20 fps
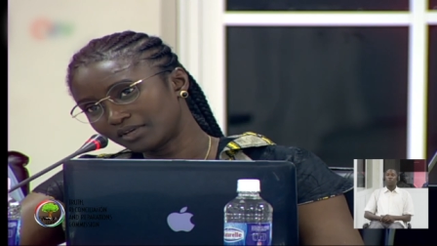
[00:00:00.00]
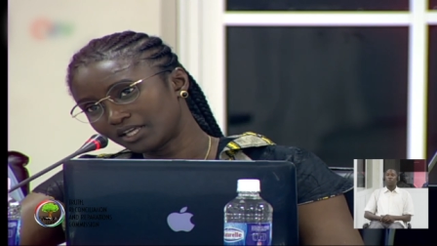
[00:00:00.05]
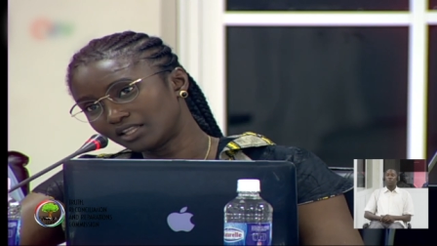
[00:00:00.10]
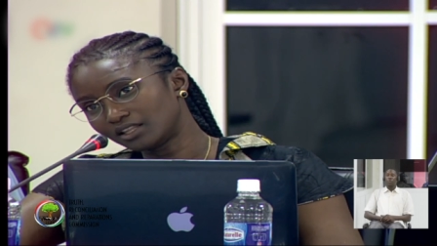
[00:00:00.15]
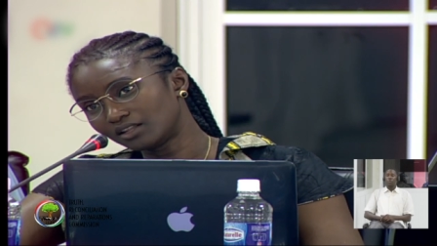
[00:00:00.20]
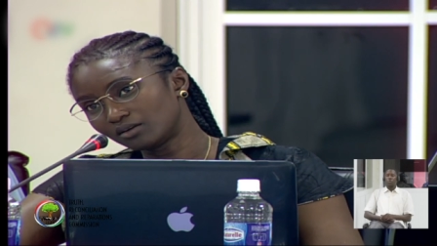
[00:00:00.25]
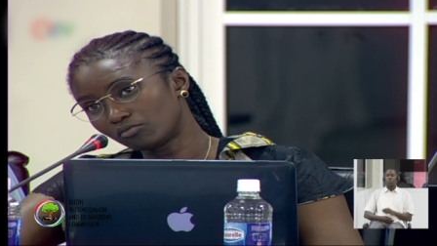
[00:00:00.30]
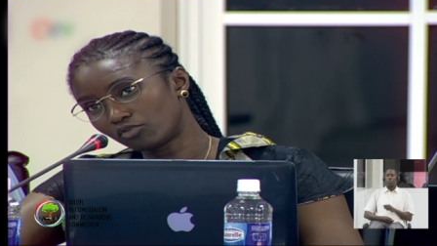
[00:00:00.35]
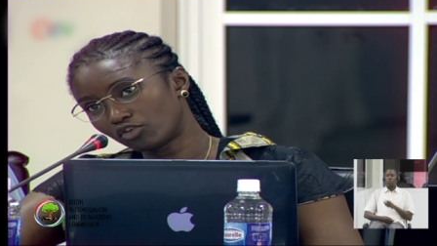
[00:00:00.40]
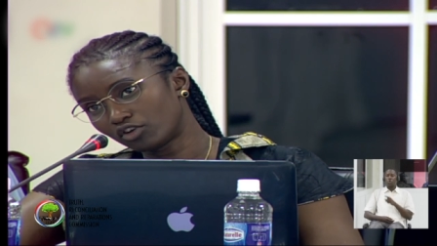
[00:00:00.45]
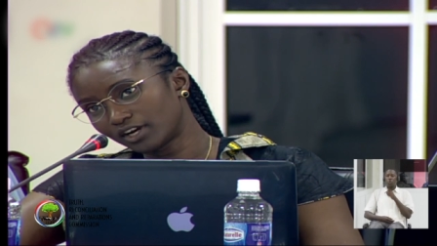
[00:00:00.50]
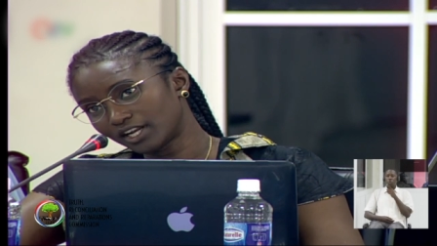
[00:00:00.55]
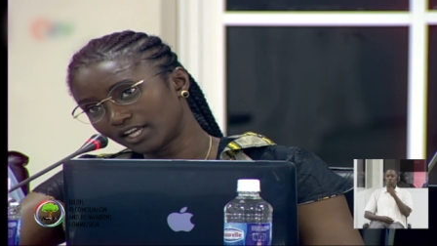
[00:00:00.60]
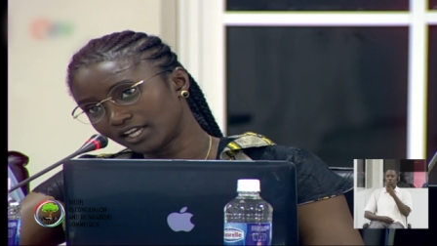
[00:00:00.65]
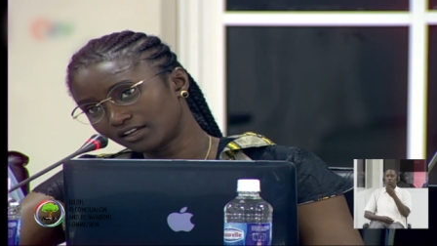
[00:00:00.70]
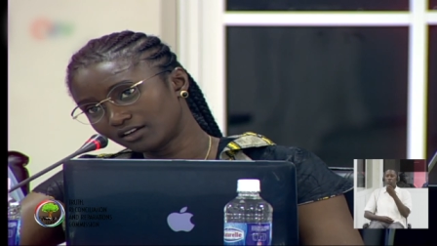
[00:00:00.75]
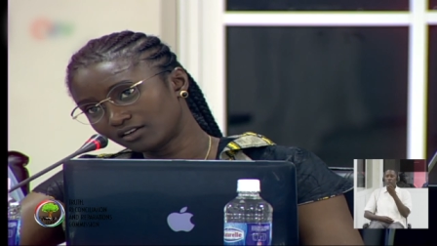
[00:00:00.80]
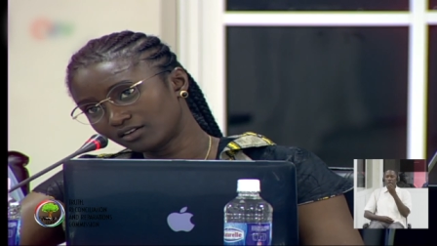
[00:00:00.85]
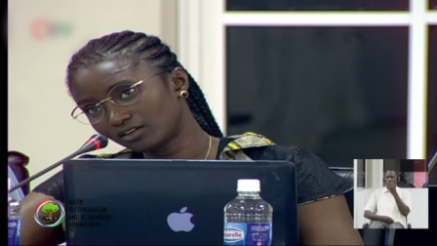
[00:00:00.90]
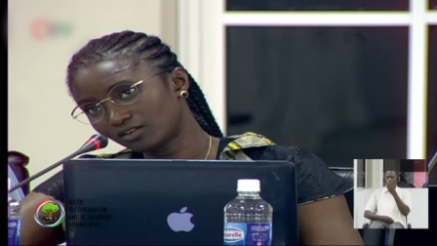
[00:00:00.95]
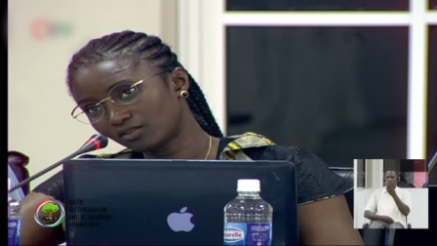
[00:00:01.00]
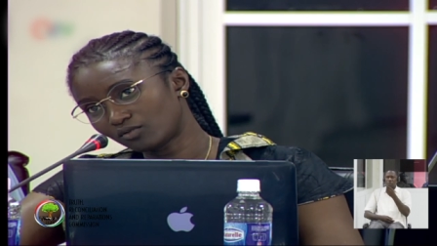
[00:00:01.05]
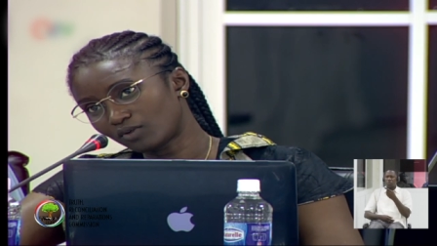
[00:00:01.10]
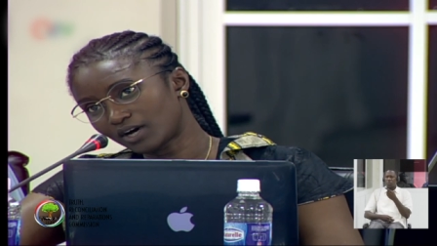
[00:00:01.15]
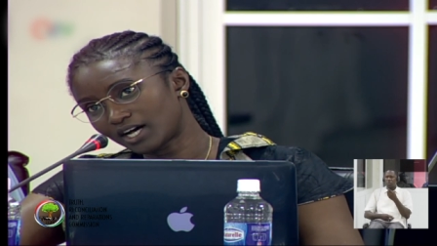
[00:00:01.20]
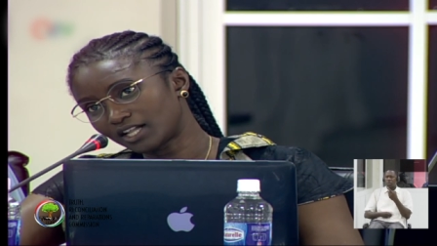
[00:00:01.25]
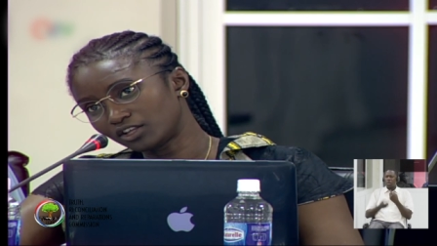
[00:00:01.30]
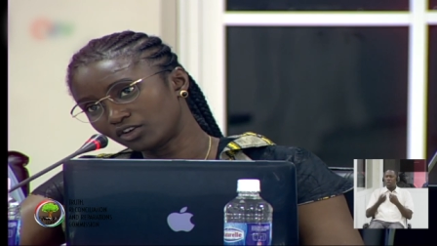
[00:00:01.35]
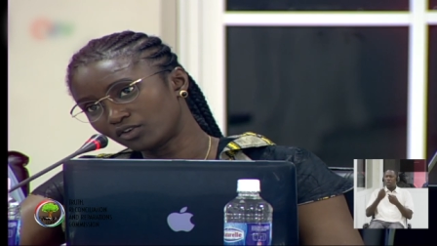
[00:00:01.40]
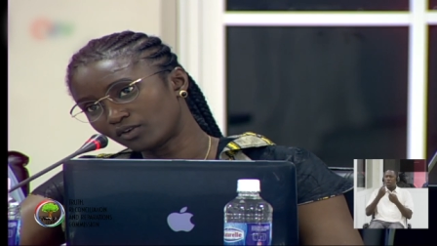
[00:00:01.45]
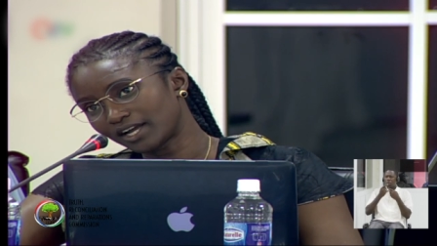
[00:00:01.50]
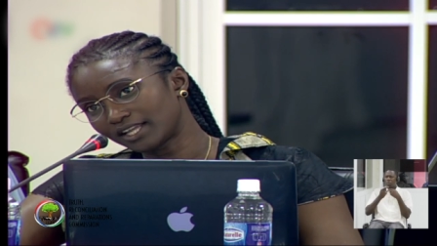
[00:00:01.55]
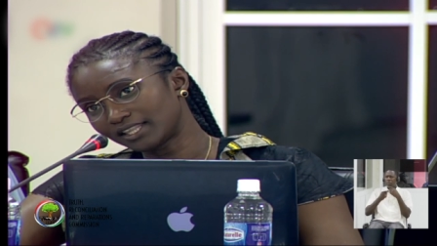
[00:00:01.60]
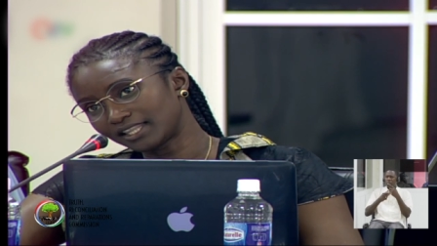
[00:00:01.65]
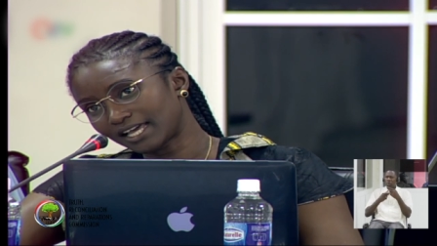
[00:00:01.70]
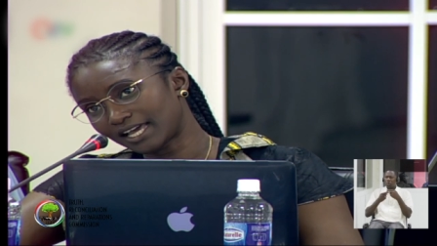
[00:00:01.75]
in the morning, while you were at the